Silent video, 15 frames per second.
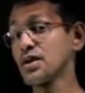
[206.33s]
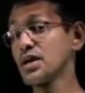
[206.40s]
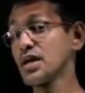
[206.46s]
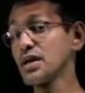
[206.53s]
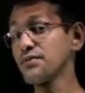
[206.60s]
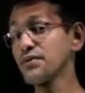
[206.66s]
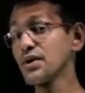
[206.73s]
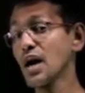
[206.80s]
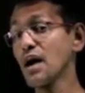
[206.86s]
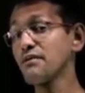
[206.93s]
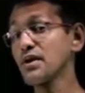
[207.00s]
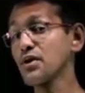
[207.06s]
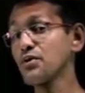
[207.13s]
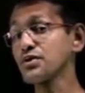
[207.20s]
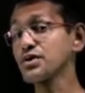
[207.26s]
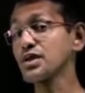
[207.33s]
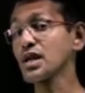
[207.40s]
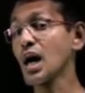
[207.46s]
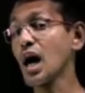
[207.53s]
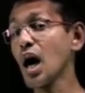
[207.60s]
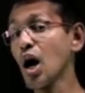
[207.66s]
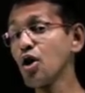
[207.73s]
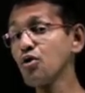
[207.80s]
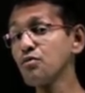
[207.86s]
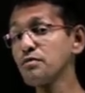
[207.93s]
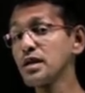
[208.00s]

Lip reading: if you have a question, how